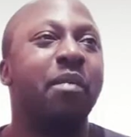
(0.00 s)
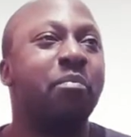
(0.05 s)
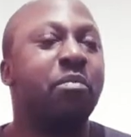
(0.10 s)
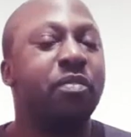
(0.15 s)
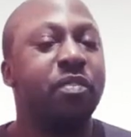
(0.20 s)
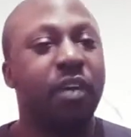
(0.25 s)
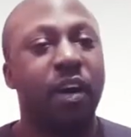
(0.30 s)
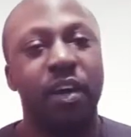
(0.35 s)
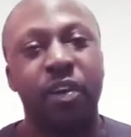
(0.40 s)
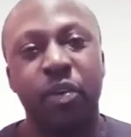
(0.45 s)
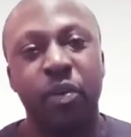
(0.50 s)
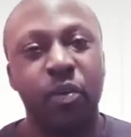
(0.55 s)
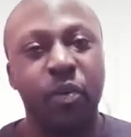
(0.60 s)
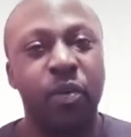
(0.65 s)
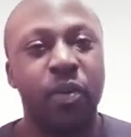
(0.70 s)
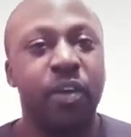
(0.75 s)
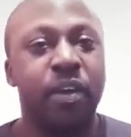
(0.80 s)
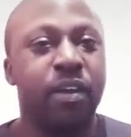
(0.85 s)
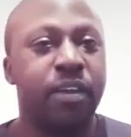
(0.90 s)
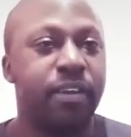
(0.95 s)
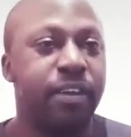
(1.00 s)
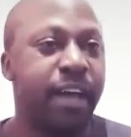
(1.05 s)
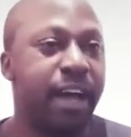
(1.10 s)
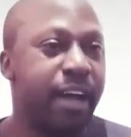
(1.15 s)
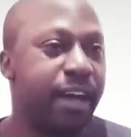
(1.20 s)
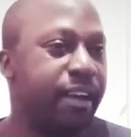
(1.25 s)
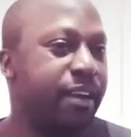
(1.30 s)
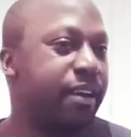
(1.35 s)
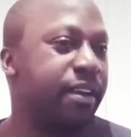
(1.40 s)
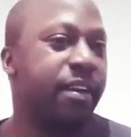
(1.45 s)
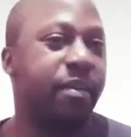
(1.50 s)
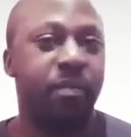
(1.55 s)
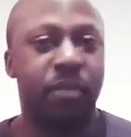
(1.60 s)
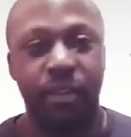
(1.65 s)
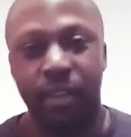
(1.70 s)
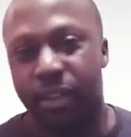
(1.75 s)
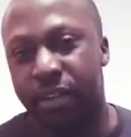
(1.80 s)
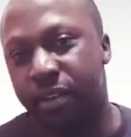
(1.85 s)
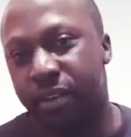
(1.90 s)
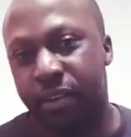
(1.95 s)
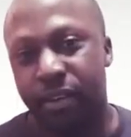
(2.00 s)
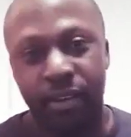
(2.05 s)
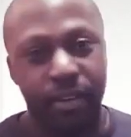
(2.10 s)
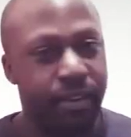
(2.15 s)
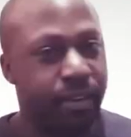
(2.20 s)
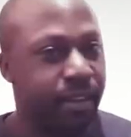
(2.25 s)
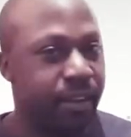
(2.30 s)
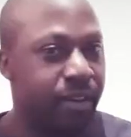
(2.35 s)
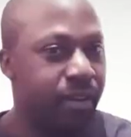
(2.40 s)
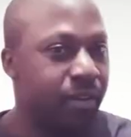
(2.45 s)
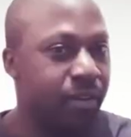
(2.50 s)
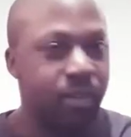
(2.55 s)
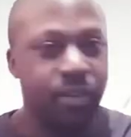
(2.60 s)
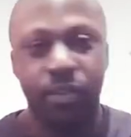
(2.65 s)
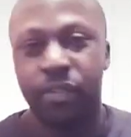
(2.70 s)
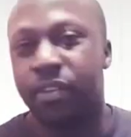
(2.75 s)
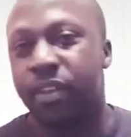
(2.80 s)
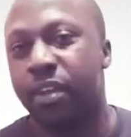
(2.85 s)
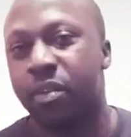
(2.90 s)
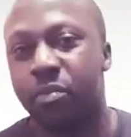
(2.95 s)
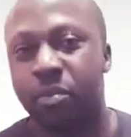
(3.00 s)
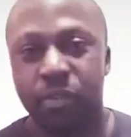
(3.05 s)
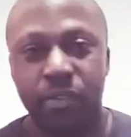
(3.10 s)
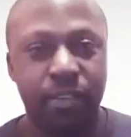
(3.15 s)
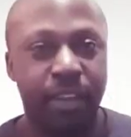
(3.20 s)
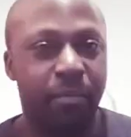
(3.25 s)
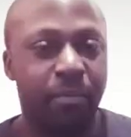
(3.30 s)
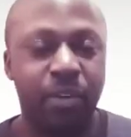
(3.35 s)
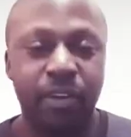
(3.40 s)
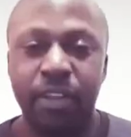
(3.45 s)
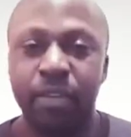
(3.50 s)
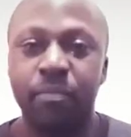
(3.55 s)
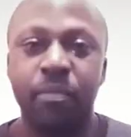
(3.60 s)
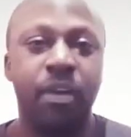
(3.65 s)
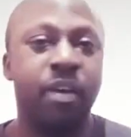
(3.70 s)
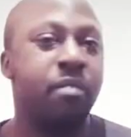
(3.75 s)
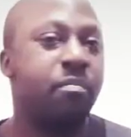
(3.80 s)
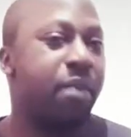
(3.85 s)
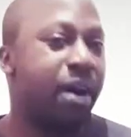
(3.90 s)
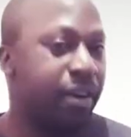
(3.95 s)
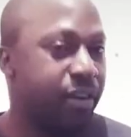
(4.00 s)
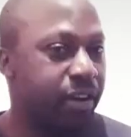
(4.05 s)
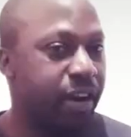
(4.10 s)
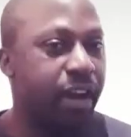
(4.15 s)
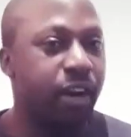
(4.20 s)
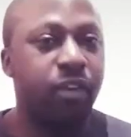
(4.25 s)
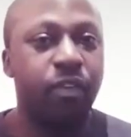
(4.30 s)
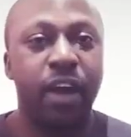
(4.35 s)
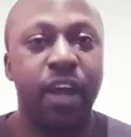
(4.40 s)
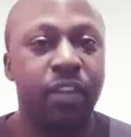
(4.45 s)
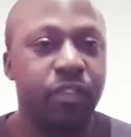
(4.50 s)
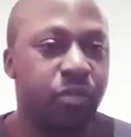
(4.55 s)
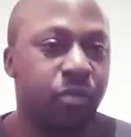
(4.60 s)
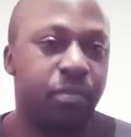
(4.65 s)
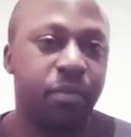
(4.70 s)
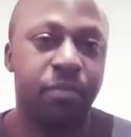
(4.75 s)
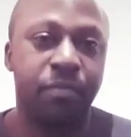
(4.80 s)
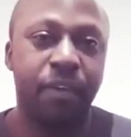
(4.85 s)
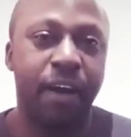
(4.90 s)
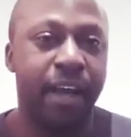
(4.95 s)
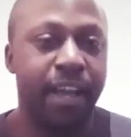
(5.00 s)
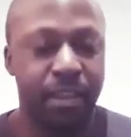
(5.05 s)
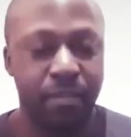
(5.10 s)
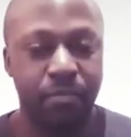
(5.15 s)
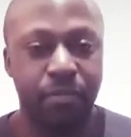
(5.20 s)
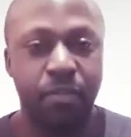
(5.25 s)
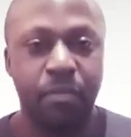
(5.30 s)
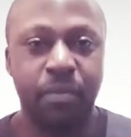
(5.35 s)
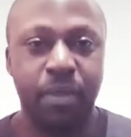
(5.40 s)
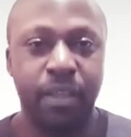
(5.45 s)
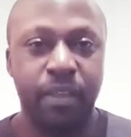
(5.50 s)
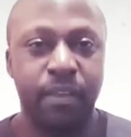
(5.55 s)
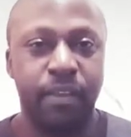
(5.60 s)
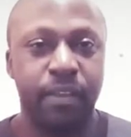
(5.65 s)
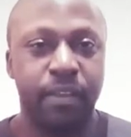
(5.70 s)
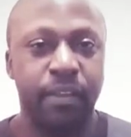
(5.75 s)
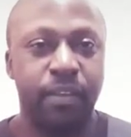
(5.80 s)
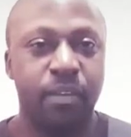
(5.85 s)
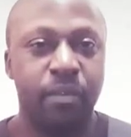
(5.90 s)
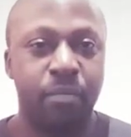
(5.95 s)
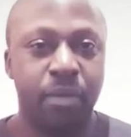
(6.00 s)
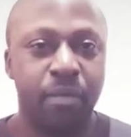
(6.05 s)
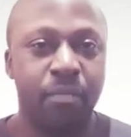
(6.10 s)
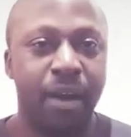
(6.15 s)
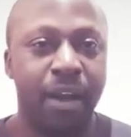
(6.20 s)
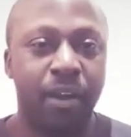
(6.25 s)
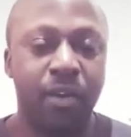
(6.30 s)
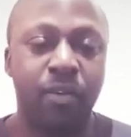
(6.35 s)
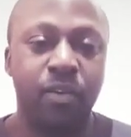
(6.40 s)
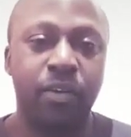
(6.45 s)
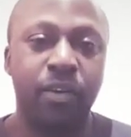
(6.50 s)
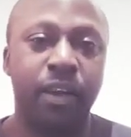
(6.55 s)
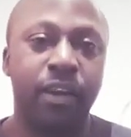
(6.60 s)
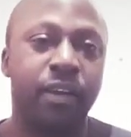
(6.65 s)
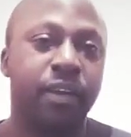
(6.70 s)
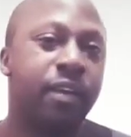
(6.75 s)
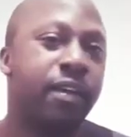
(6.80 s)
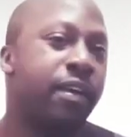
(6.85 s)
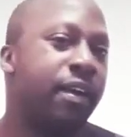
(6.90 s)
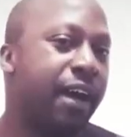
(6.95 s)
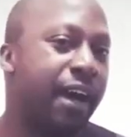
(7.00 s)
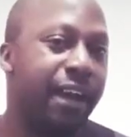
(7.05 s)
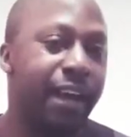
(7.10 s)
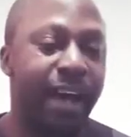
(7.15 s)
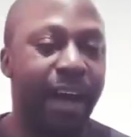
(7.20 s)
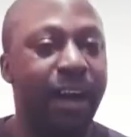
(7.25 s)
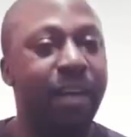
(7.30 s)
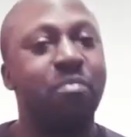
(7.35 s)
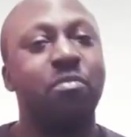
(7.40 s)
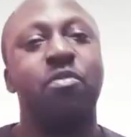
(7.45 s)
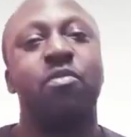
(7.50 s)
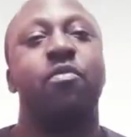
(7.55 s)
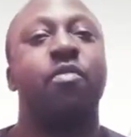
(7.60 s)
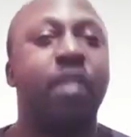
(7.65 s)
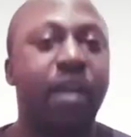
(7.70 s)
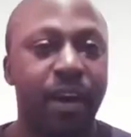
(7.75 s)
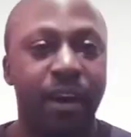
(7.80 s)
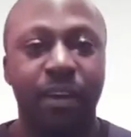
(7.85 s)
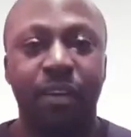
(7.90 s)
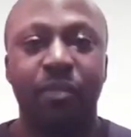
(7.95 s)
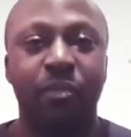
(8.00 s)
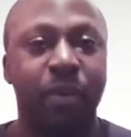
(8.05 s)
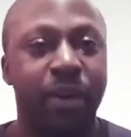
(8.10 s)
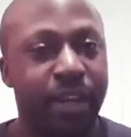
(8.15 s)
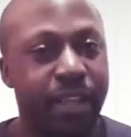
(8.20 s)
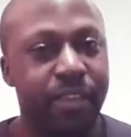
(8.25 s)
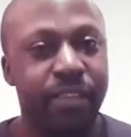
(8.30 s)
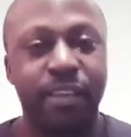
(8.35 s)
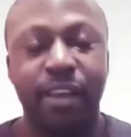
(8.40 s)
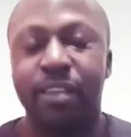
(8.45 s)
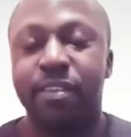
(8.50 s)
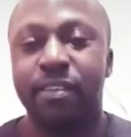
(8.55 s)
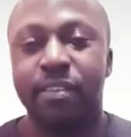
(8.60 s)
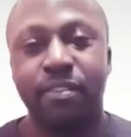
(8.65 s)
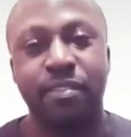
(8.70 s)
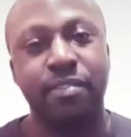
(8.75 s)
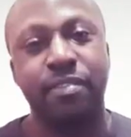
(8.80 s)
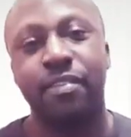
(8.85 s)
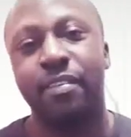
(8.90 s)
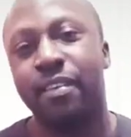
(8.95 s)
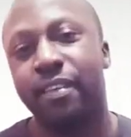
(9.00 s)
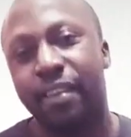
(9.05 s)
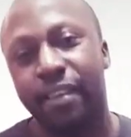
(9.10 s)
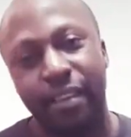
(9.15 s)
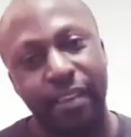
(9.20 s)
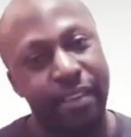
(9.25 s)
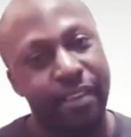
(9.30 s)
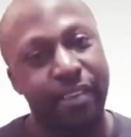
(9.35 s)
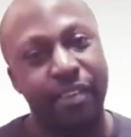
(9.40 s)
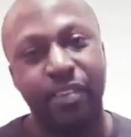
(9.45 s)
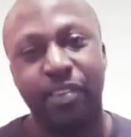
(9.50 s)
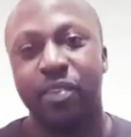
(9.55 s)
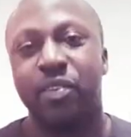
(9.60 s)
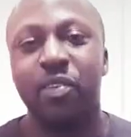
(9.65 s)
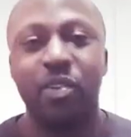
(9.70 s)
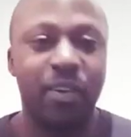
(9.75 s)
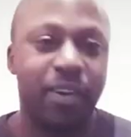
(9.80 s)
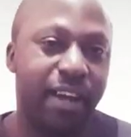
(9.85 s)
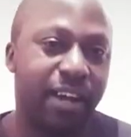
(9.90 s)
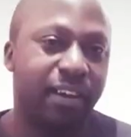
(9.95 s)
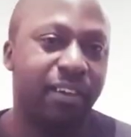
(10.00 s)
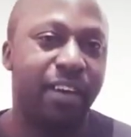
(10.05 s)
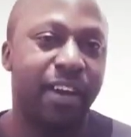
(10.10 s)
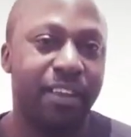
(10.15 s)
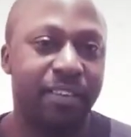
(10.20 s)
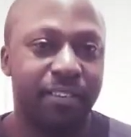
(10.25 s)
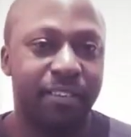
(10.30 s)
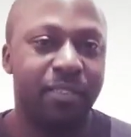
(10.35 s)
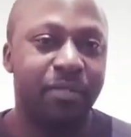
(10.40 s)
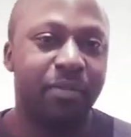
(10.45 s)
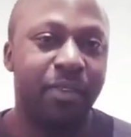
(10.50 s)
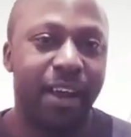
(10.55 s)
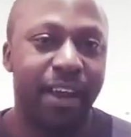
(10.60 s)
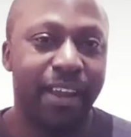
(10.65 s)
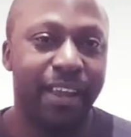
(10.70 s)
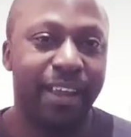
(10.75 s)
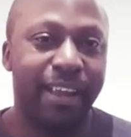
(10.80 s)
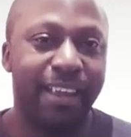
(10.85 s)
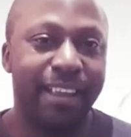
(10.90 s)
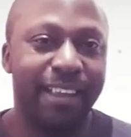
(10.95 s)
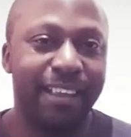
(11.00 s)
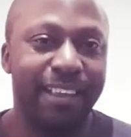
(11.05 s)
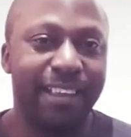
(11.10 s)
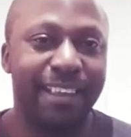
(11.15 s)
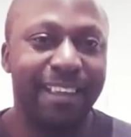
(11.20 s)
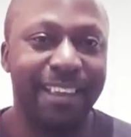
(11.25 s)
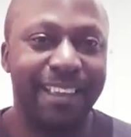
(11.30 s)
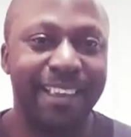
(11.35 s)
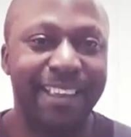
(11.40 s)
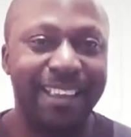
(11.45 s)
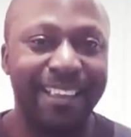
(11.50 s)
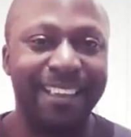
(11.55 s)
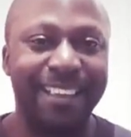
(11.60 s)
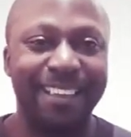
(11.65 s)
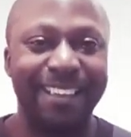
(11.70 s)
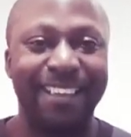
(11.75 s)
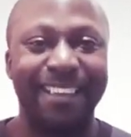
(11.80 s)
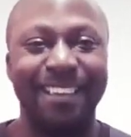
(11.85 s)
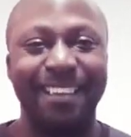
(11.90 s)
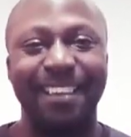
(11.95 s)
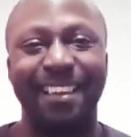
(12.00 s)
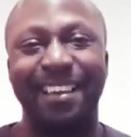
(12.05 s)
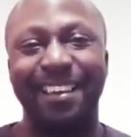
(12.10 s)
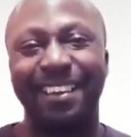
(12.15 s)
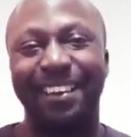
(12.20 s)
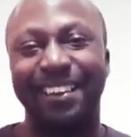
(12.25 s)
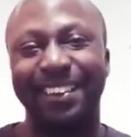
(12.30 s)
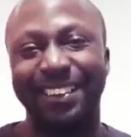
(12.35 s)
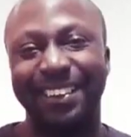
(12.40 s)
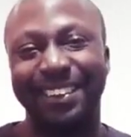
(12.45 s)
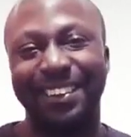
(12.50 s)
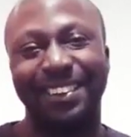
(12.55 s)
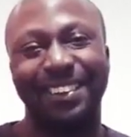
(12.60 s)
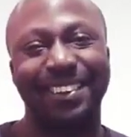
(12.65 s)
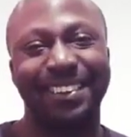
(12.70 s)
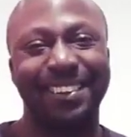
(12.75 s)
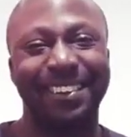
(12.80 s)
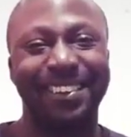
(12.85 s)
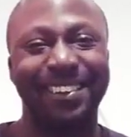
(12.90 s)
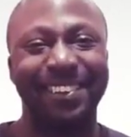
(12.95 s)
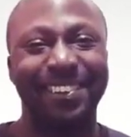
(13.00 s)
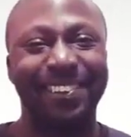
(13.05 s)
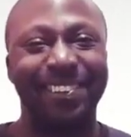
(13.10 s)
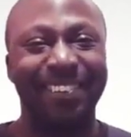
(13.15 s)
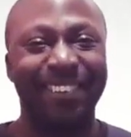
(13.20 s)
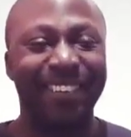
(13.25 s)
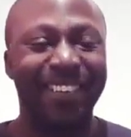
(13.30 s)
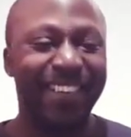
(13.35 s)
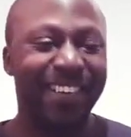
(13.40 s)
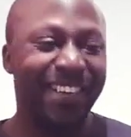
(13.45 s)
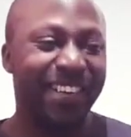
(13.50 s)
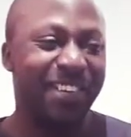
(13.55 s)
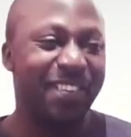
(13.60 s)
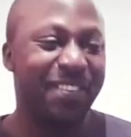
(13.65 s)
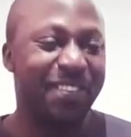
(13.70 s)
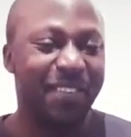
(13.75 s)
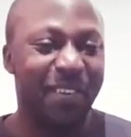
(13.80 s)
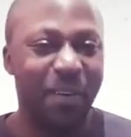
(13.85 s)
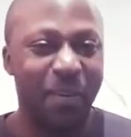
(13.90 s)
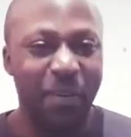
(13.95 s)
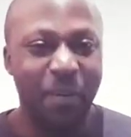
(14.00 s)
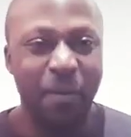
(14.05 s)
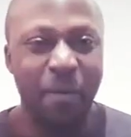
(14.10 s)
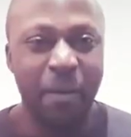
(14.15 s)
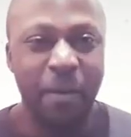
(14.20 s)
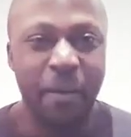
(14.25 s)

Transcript: So I know that the locals here will summon him, but I know that Christ will be fighting for me, will be my corner. And AMUN RA, when he judges, you know that Christ is right. Yeah. So,